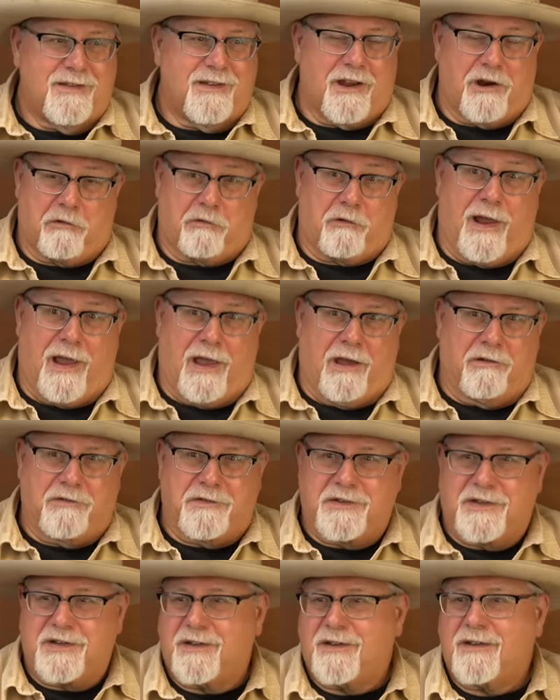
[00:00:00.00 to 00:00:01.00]

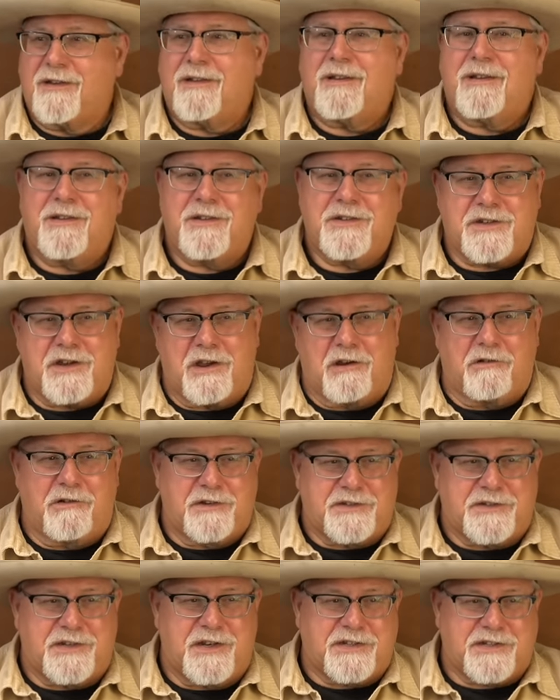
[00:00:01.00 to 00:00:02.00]
around. So
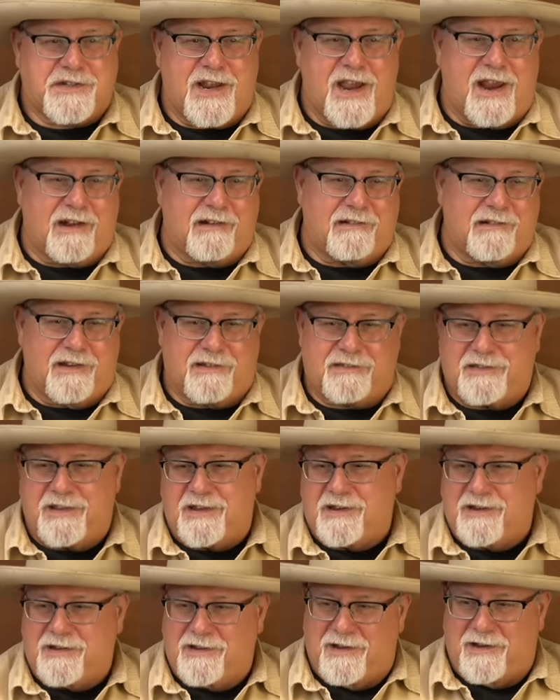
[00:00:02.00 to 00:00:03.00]
it's kind of like
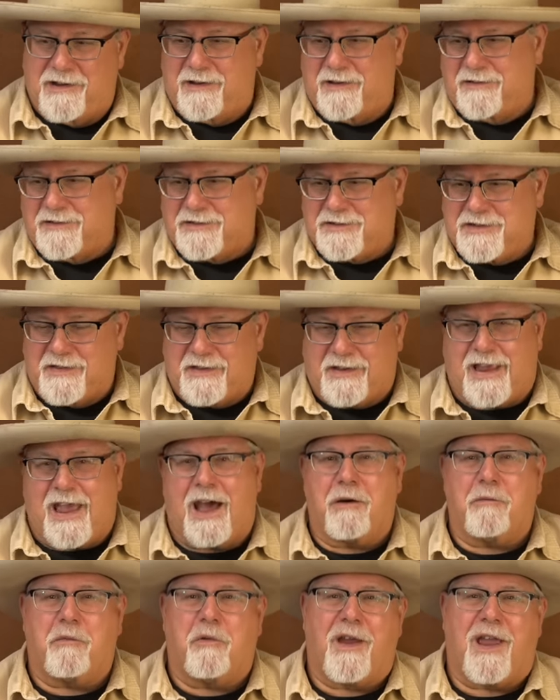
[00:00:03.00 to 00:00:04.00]
the, say, the
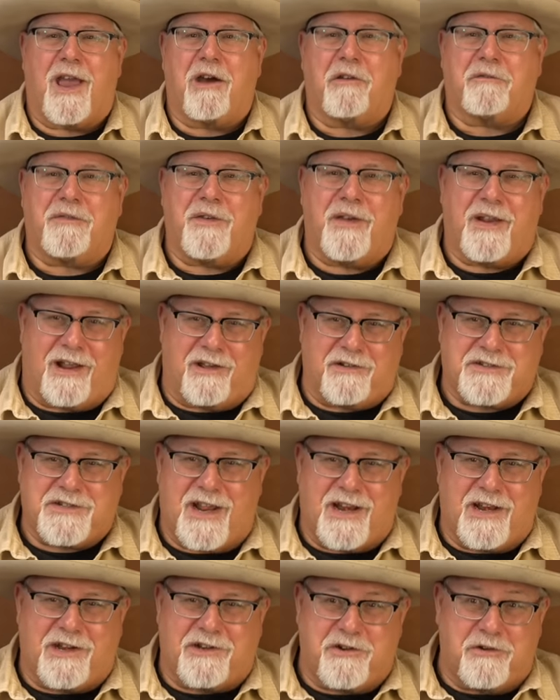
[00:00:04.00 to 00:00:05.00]
cowboy outfit
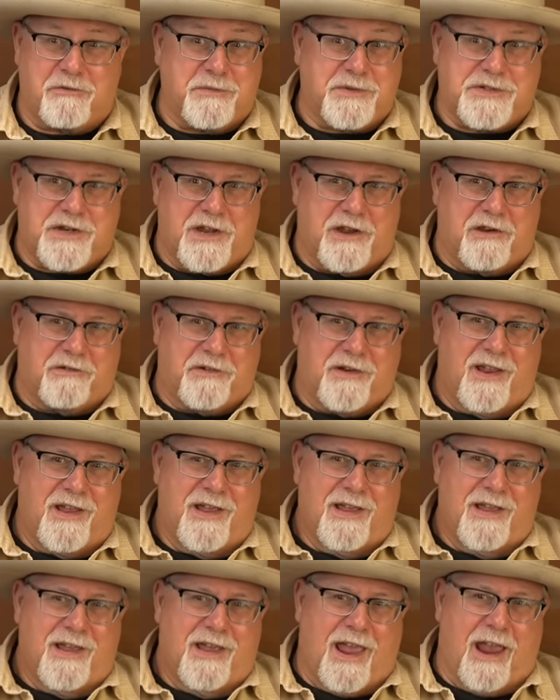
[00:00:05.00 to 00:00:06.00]
outside of Tombstone,
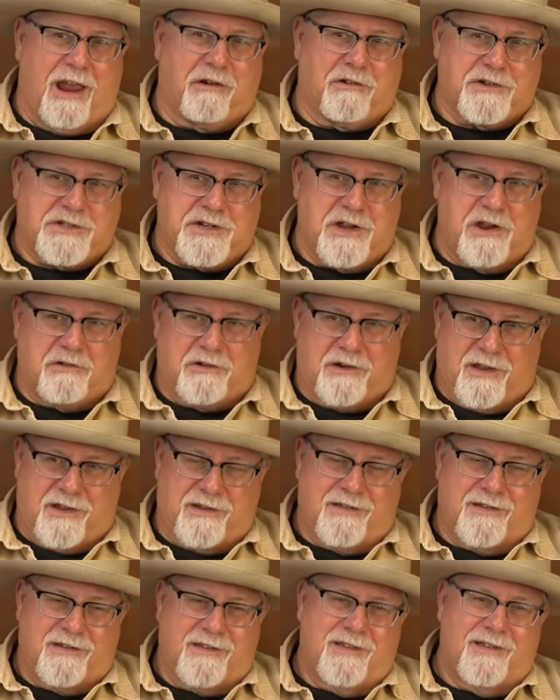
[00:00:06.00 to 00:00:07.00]
Arizona,
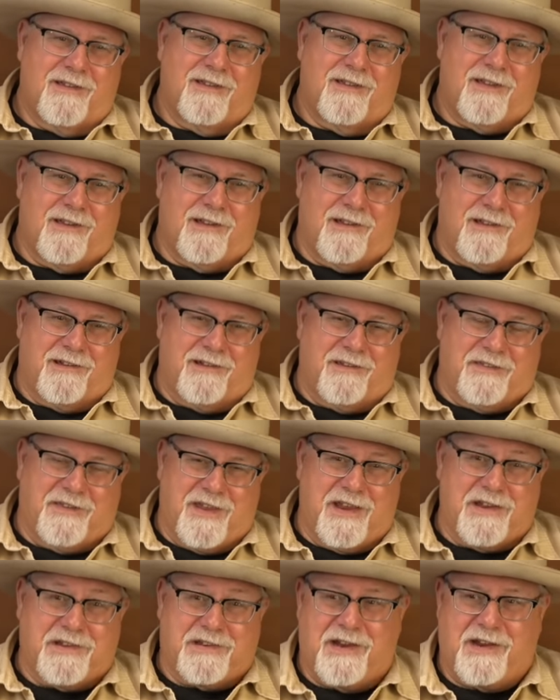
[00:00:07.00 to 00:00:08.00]
in
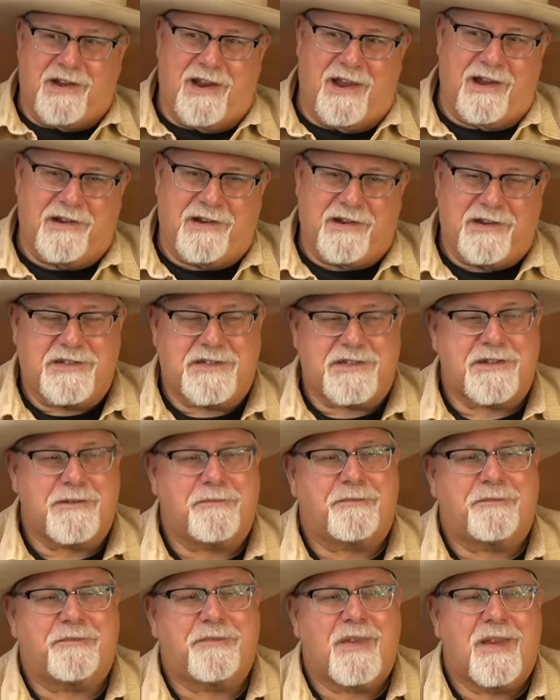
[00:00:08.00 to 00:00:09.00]
the 1880s.
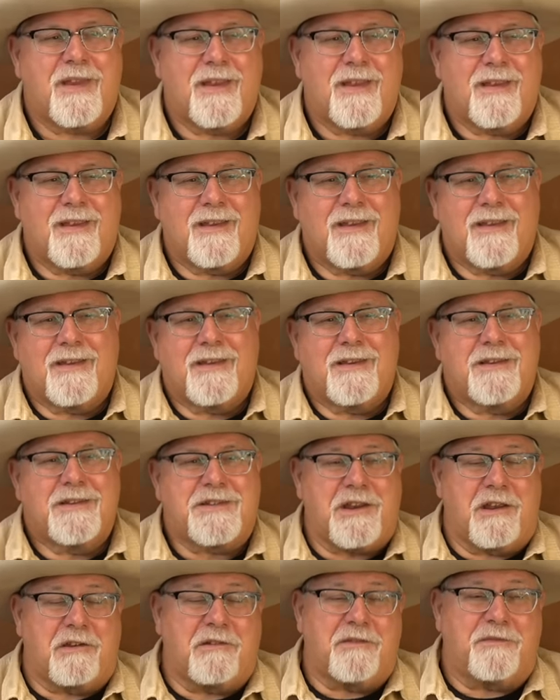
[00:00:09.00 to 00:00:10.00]

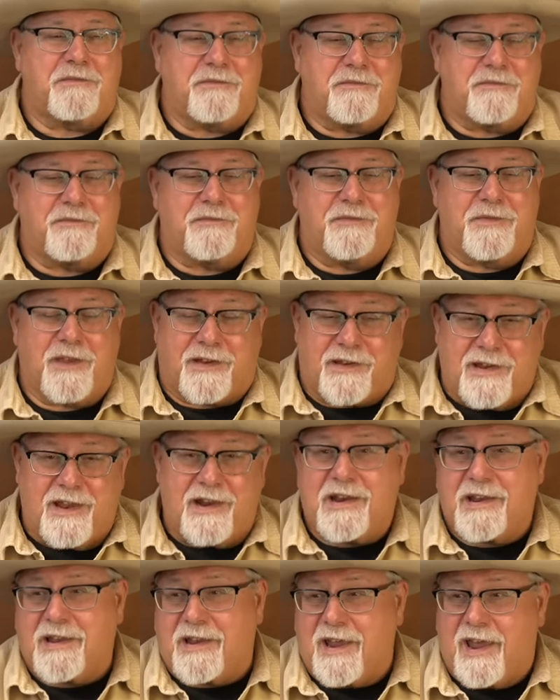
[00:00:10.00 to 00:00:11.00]
So the
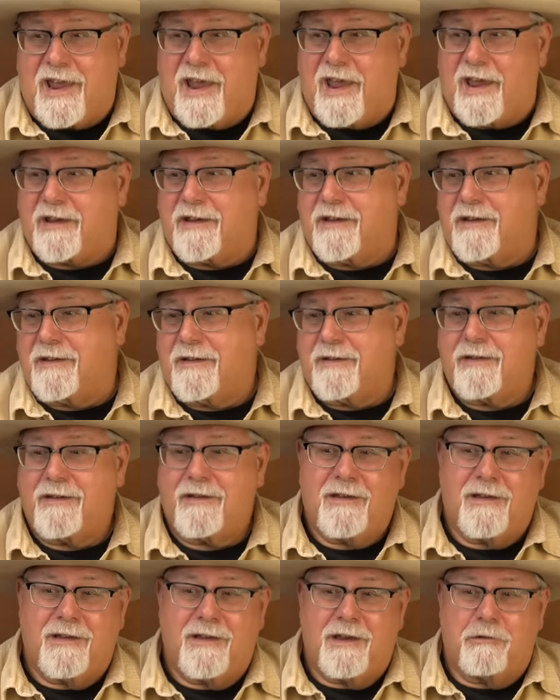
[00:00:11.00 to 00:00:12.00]
Kinney Gang
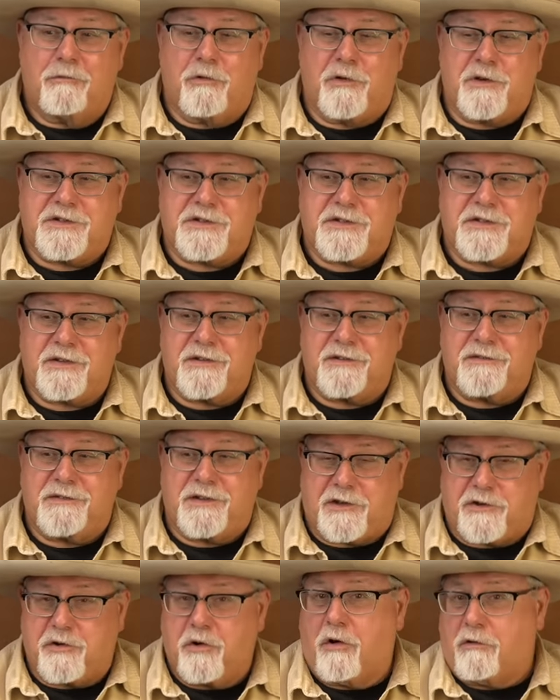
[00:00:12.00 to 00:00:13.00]
was
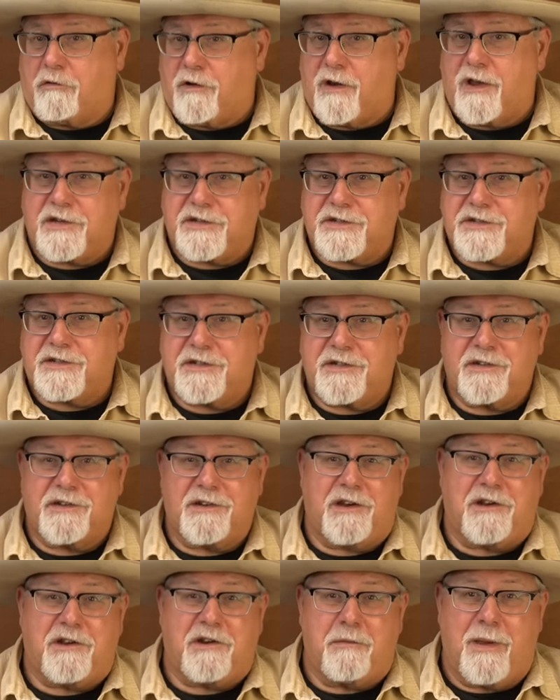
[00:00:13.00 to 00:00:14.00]
notorious
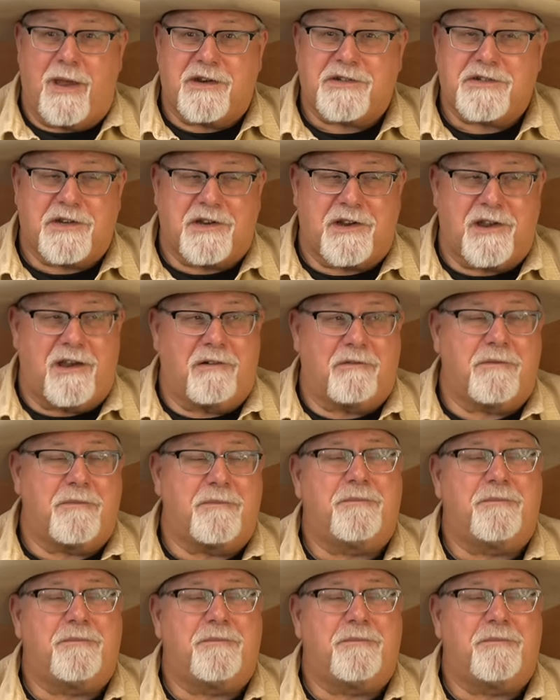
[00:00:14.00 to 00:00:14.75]
in New Mexico.